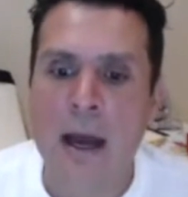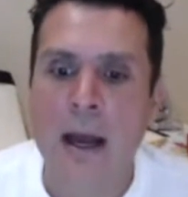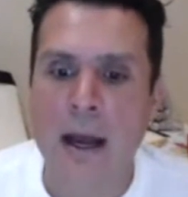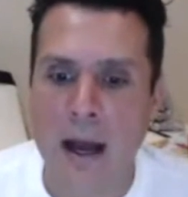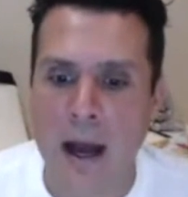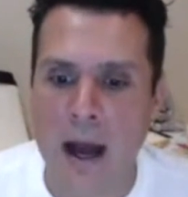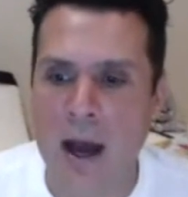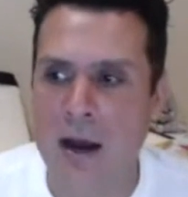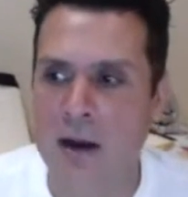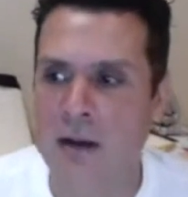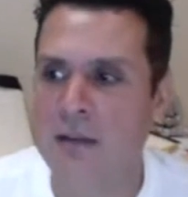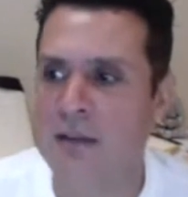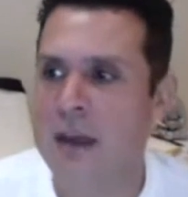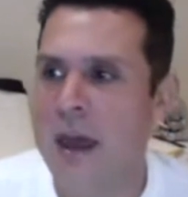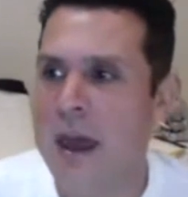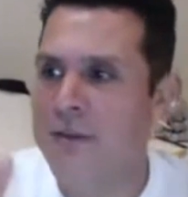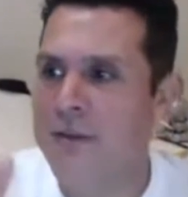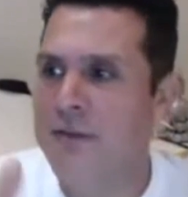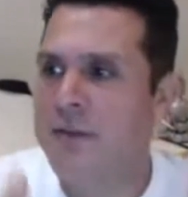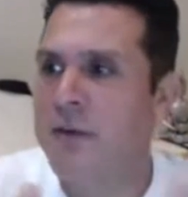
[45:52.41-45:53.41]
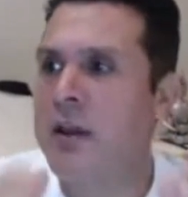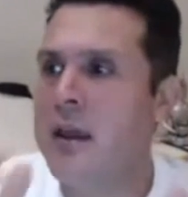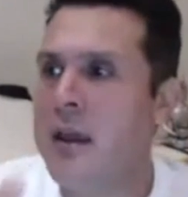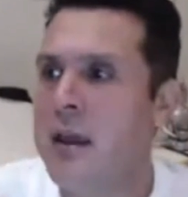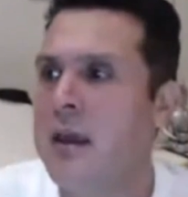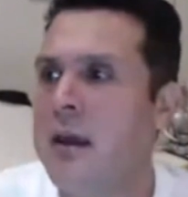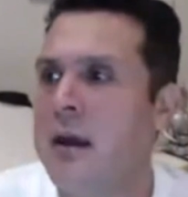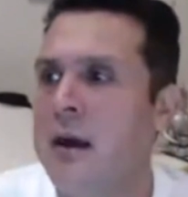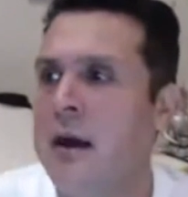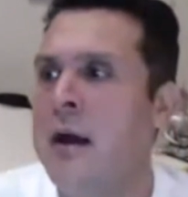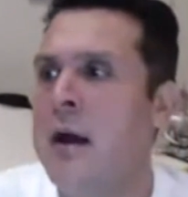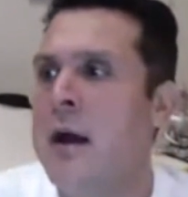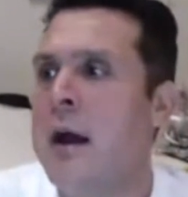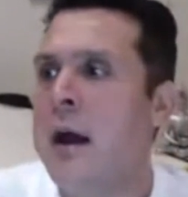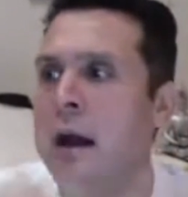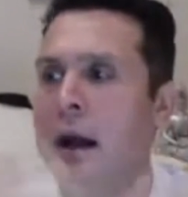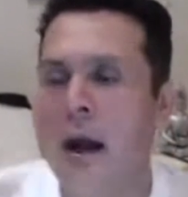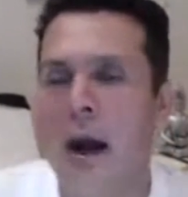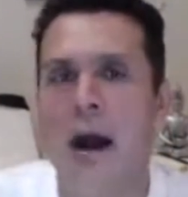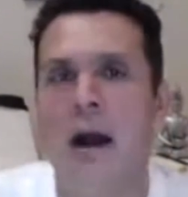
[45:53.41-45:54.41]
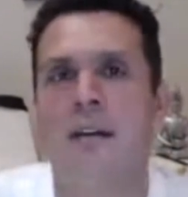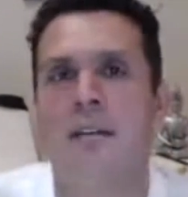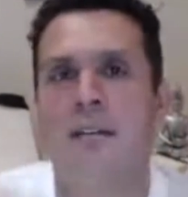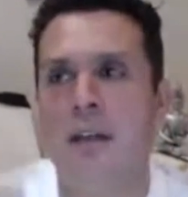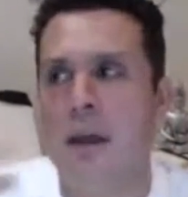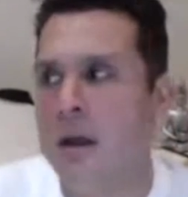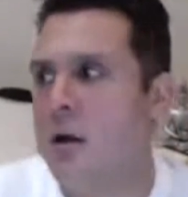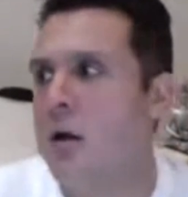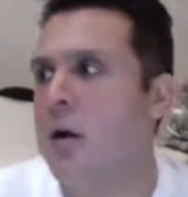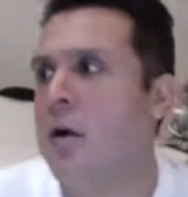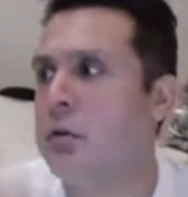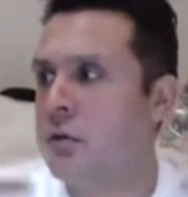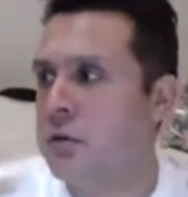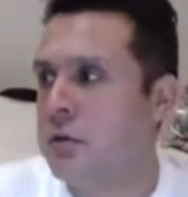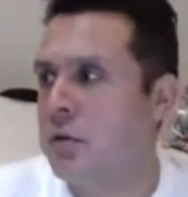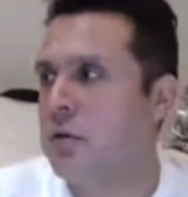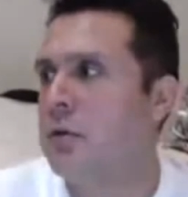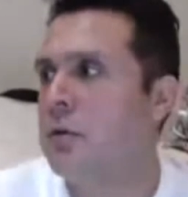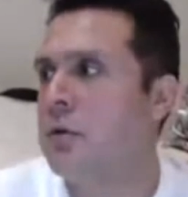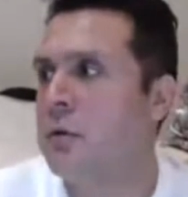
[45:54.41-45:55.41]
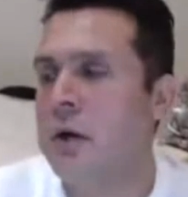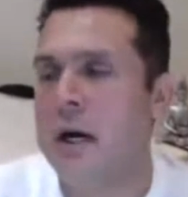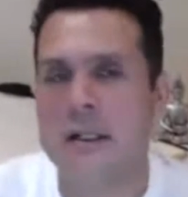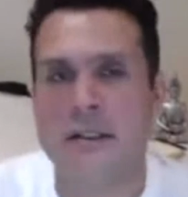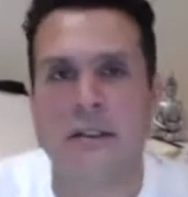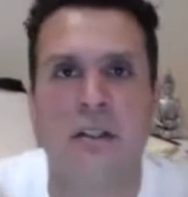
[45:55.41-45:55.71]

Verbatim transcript: cars every year cars they go through a,